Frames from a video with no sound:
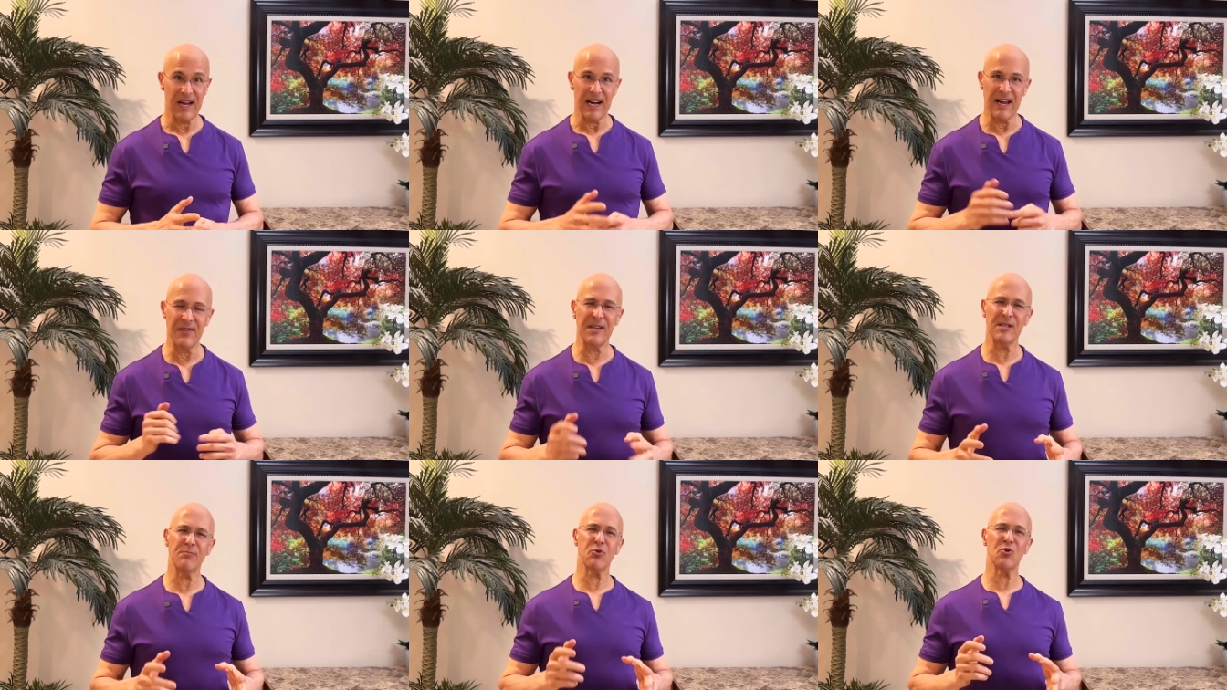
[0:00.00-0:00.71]
In
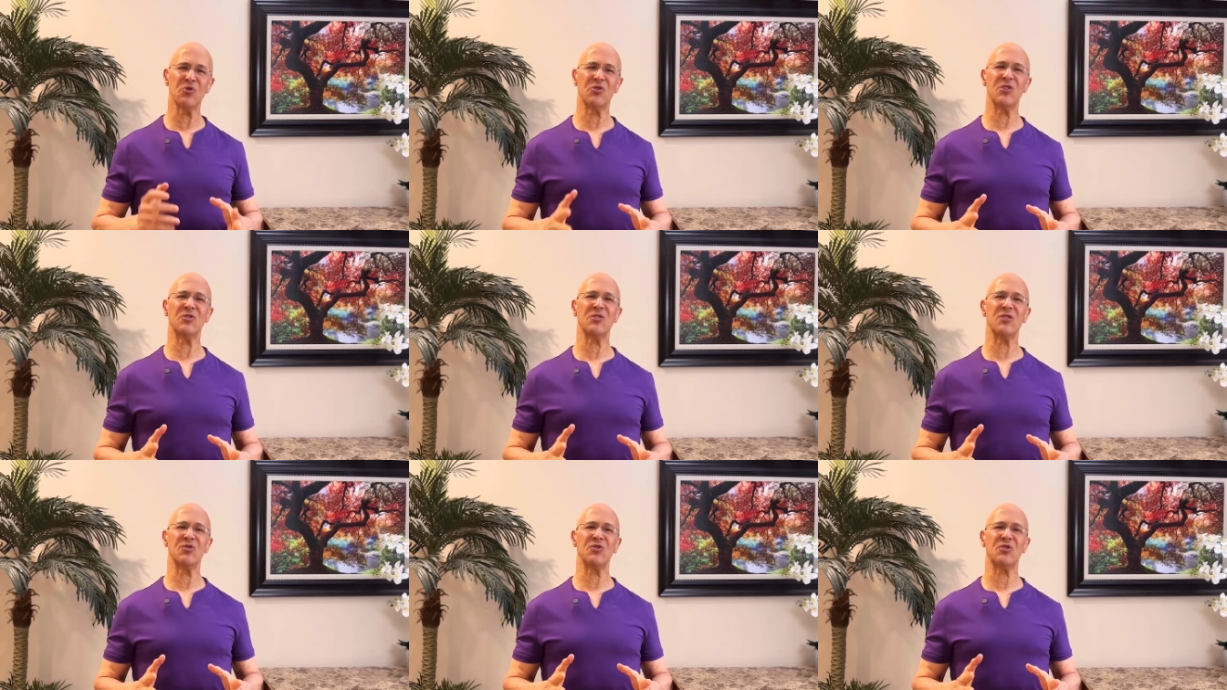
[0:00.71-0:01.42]
this
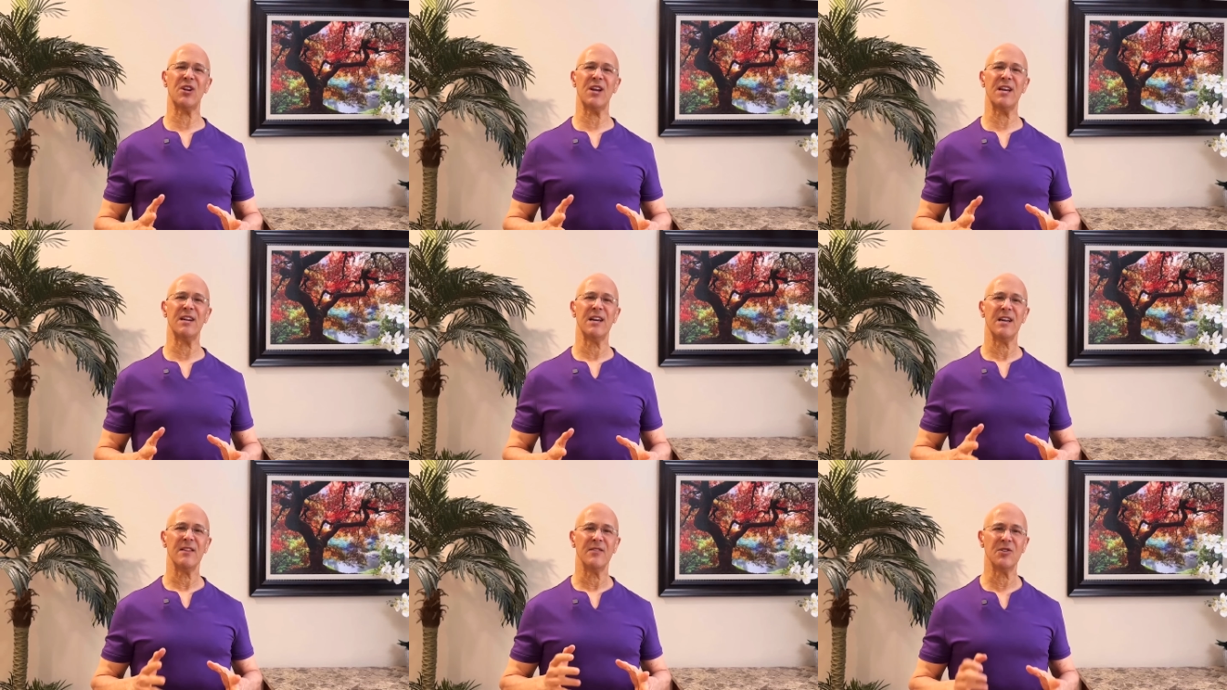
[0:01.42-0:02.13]
persistent state,
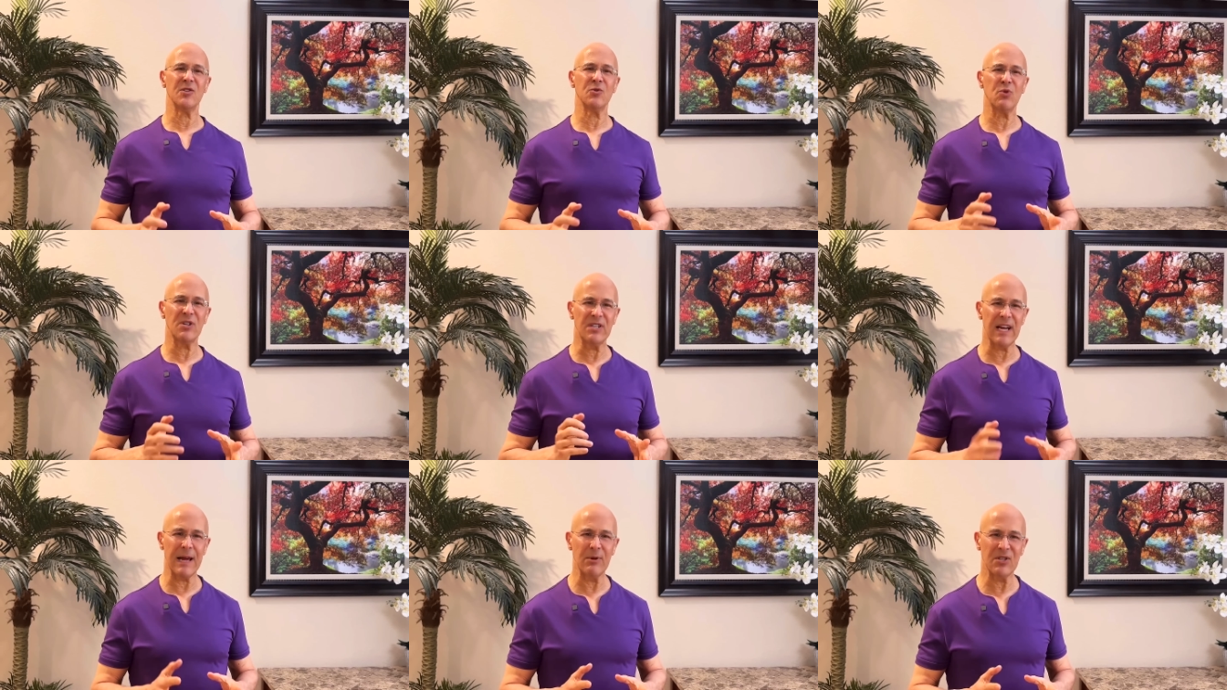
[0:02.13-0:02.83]
this is what
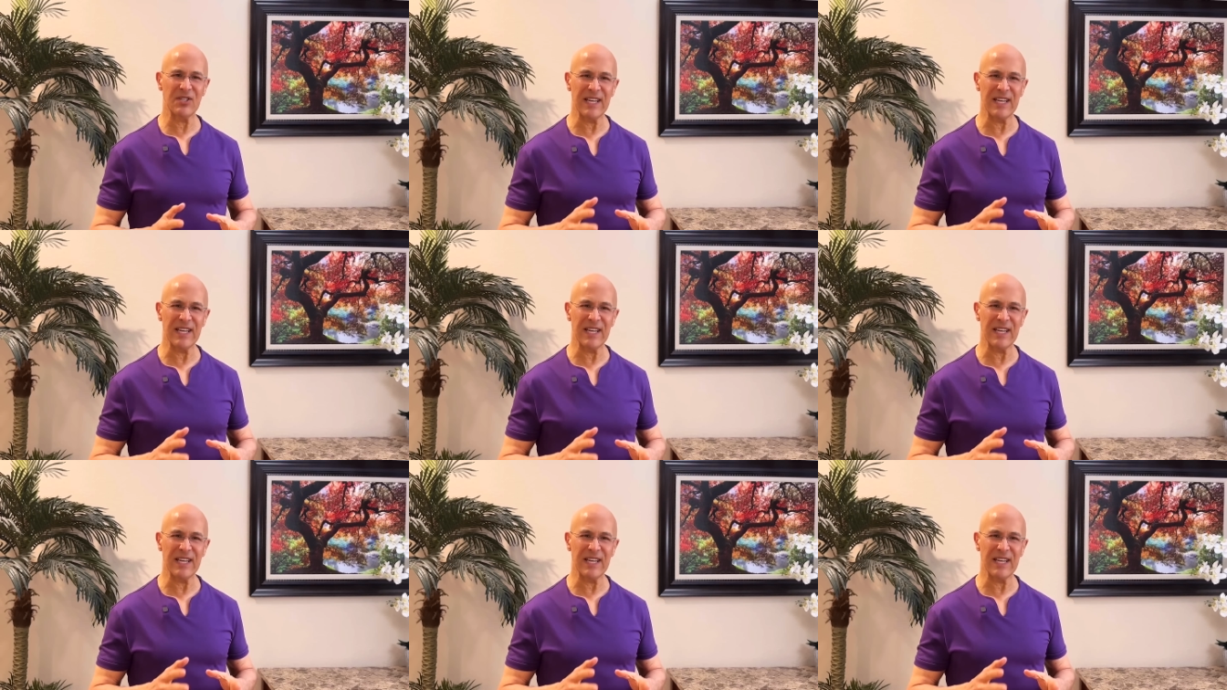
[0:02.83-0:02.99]
damages